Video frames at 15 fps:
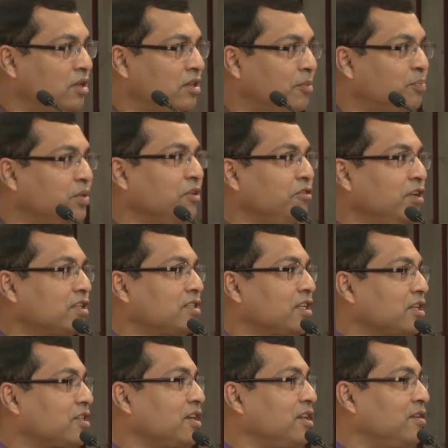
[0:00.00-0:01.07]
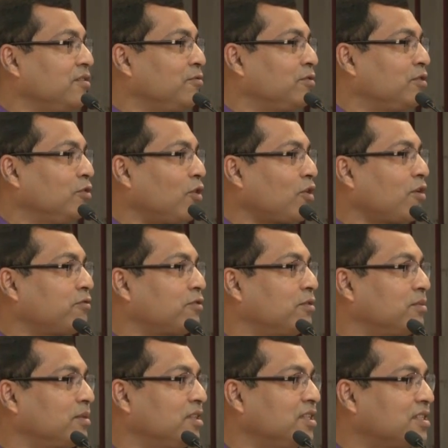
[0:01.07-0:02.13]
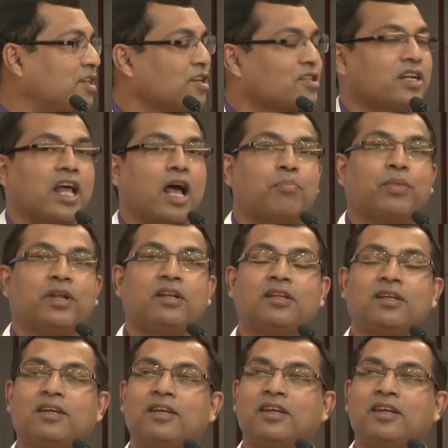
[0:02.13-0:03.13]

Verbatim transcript: the previous session, lot of discussion happened.